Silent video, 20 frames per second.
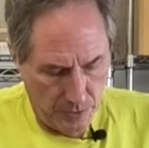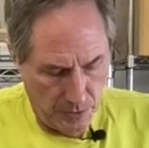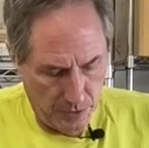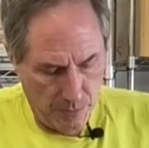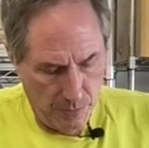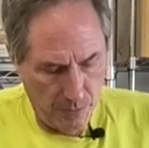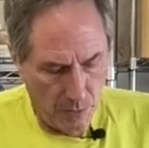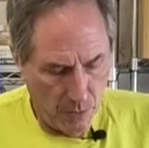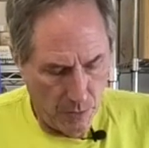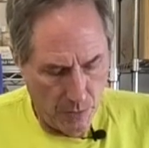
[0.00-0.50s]
see
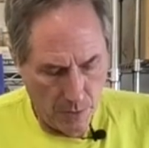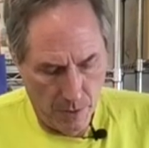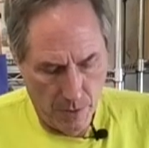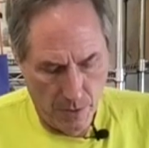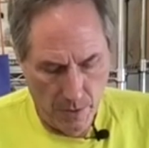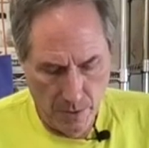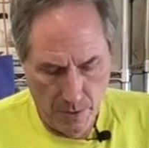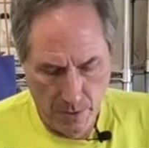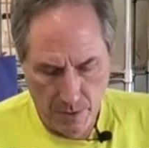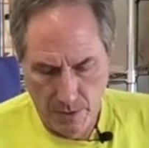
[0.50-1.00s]
more
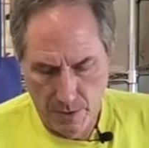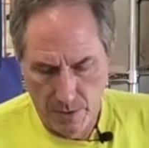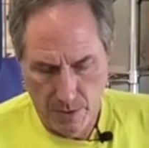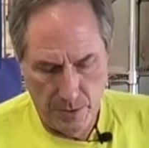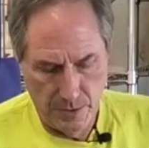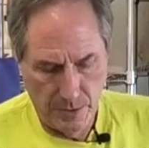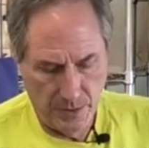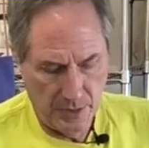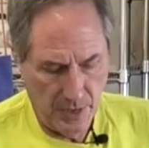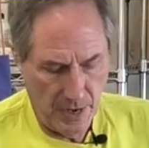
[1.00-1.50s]

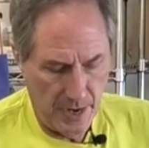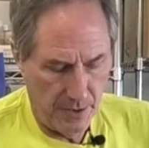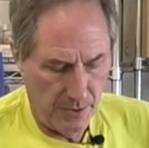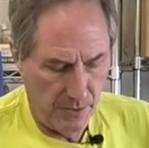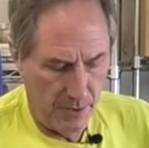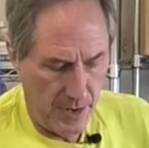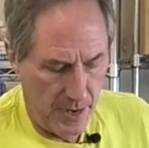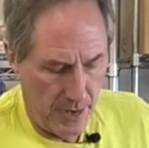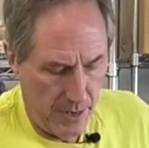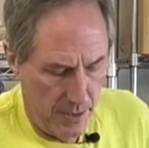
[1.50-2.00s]
on the tack
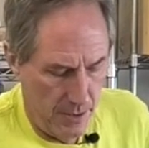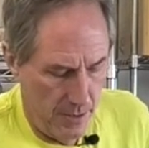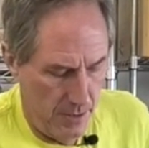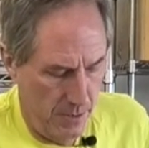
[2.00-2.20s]
rag.